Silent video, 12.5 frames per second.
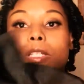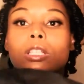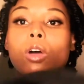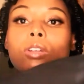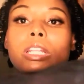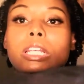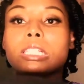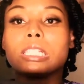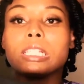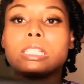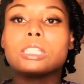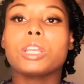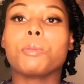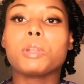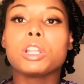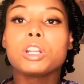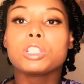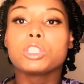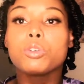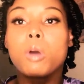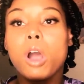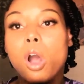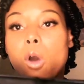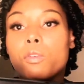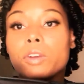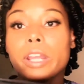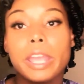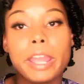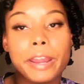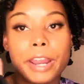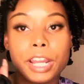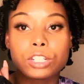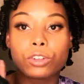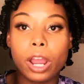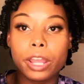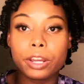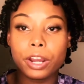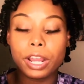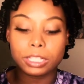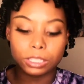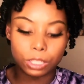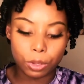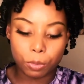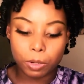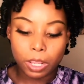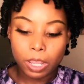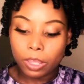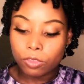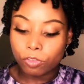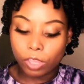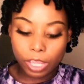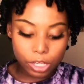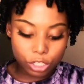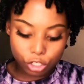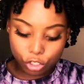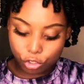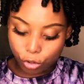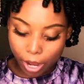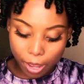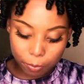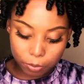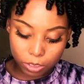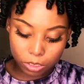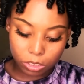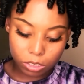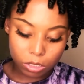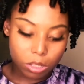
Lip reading: So this is similar to an over-the-hair hair dryer, except this straps